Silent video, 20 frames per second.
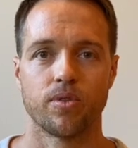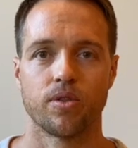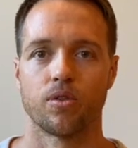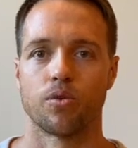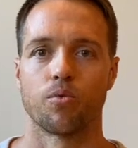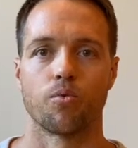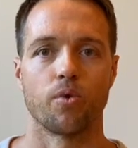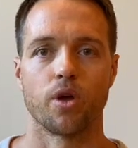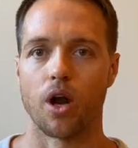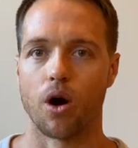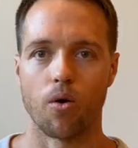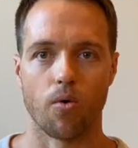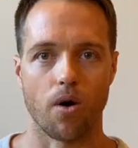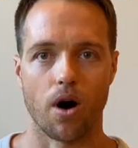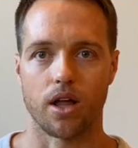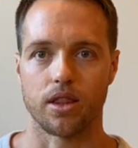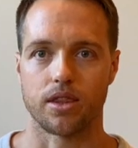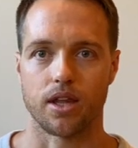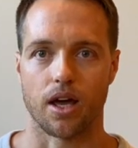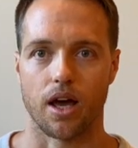We don't
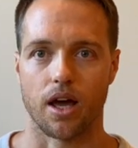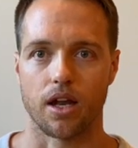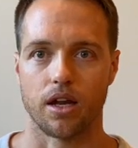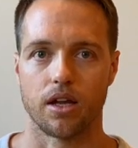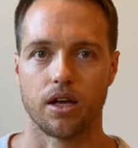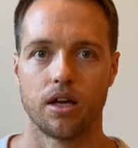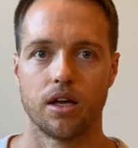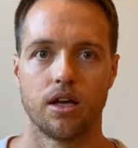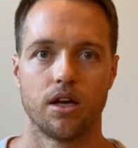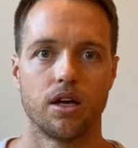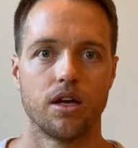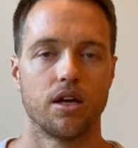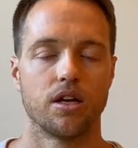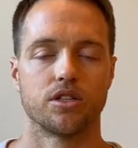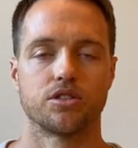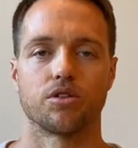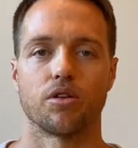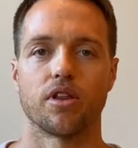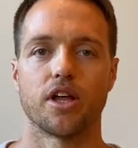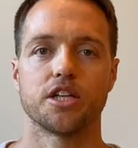want that.
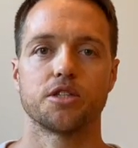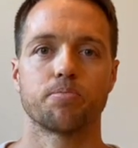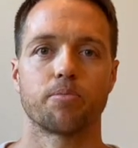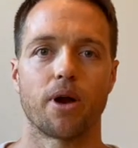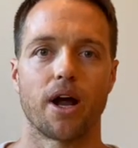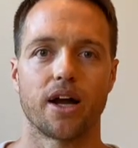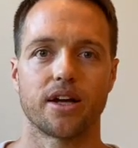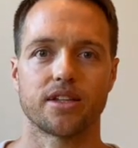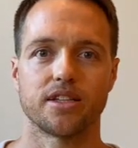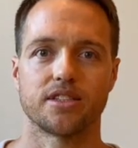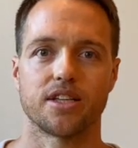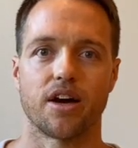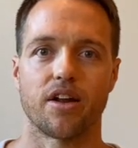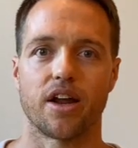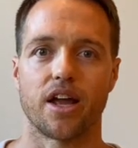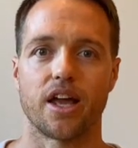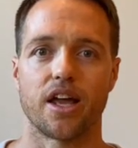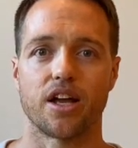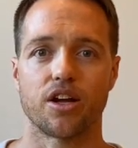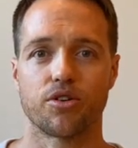So let's practice how
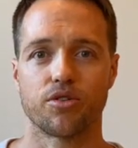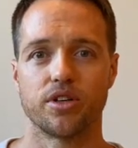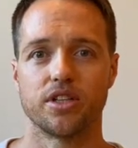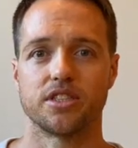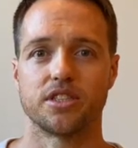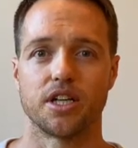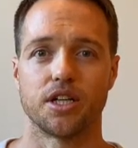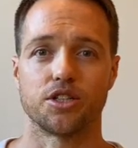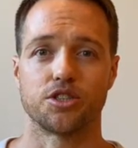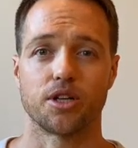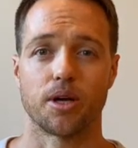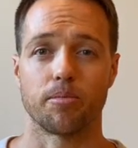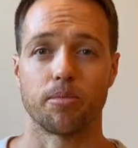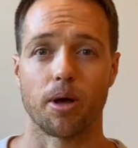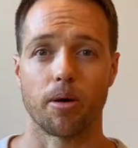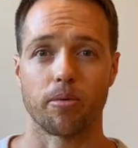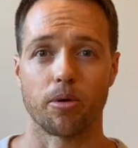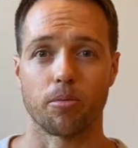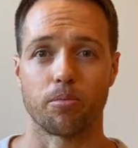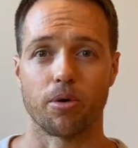to increase
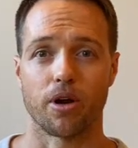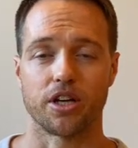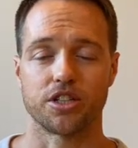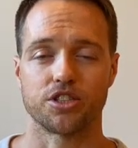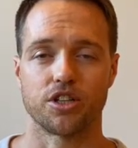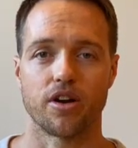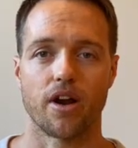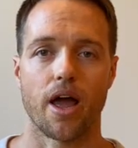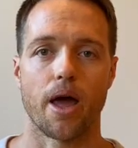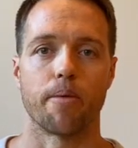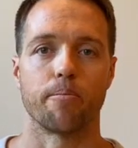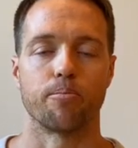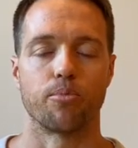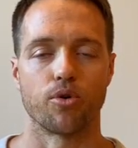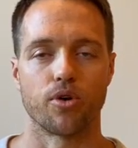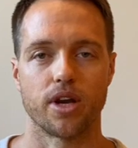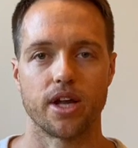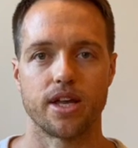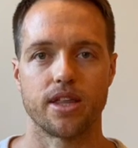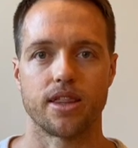intra-abdominal pressure and
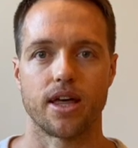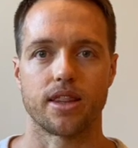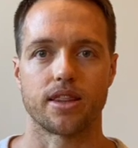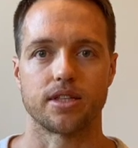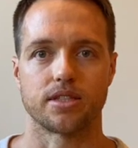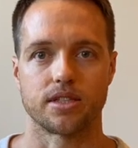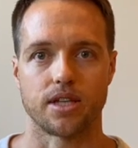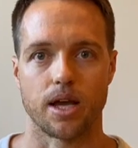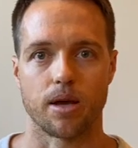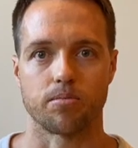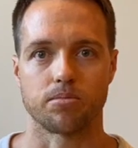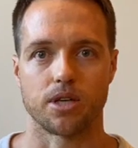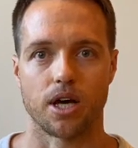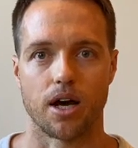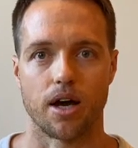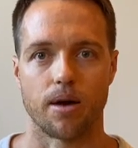breathe at the same time.